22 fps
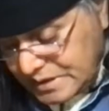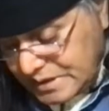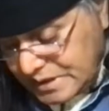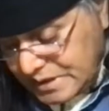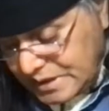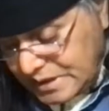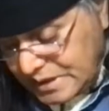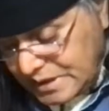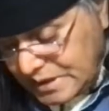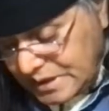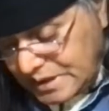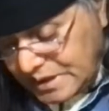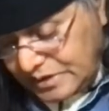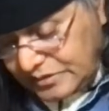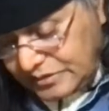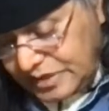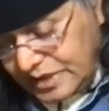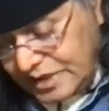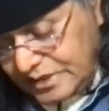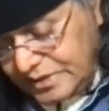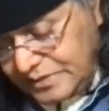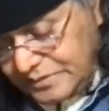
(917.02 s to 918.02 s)
And
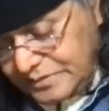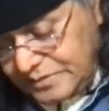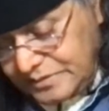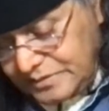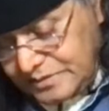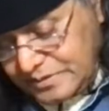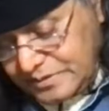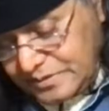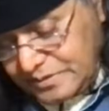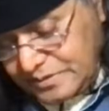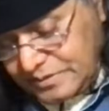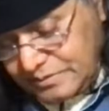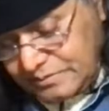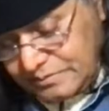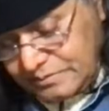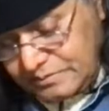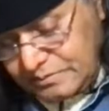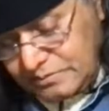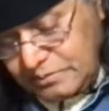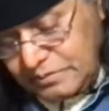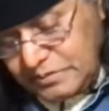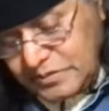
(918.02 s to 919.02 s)
as I
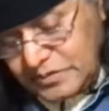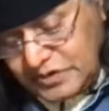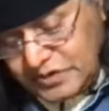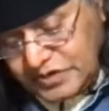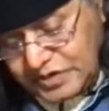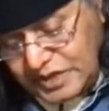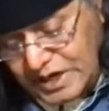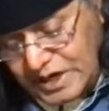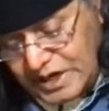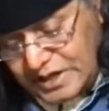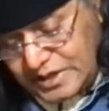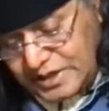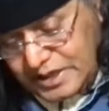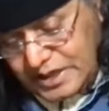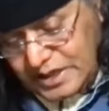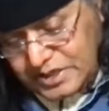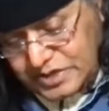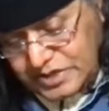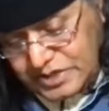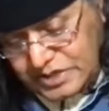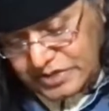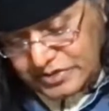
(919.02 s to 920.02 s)
sat
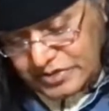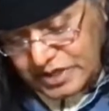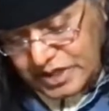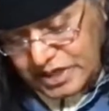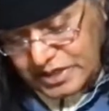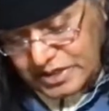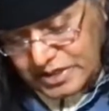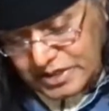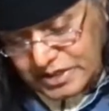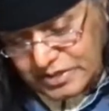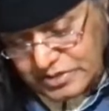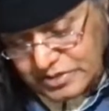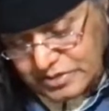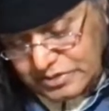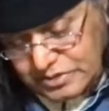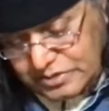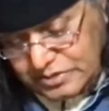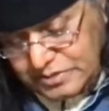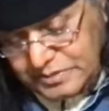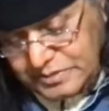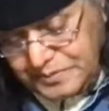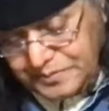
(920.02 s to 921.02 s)
there, she started
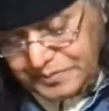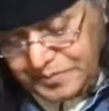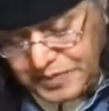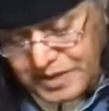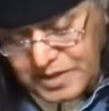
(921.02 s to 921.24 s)
to